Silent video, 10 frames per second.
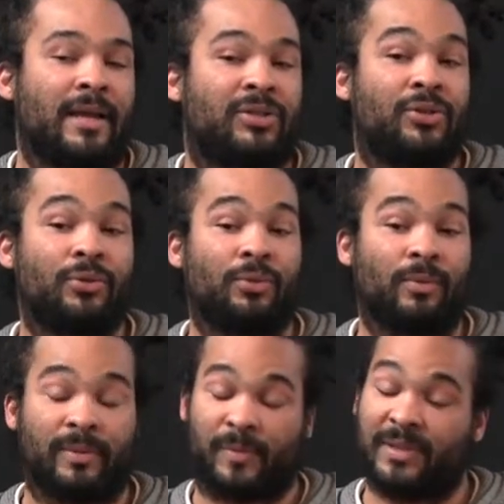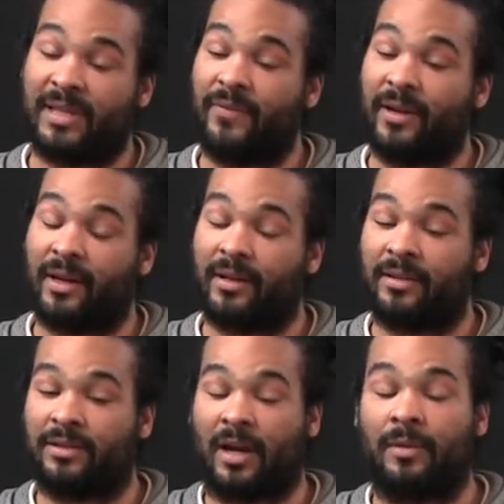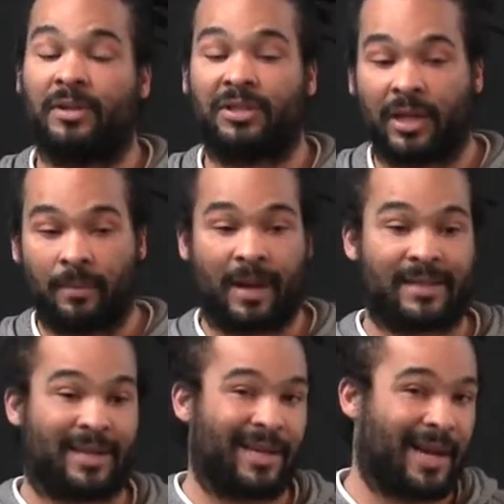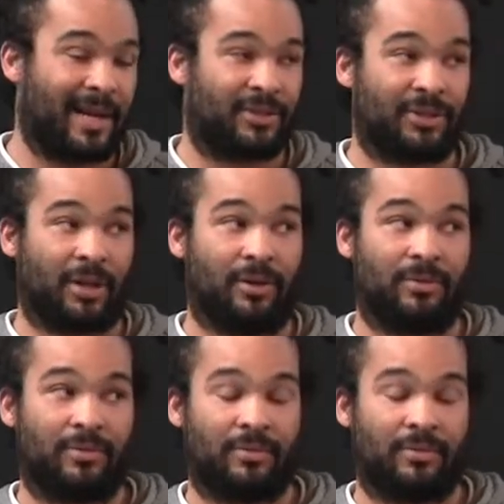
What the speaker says: to specifically the Jean-Michel Basquiat show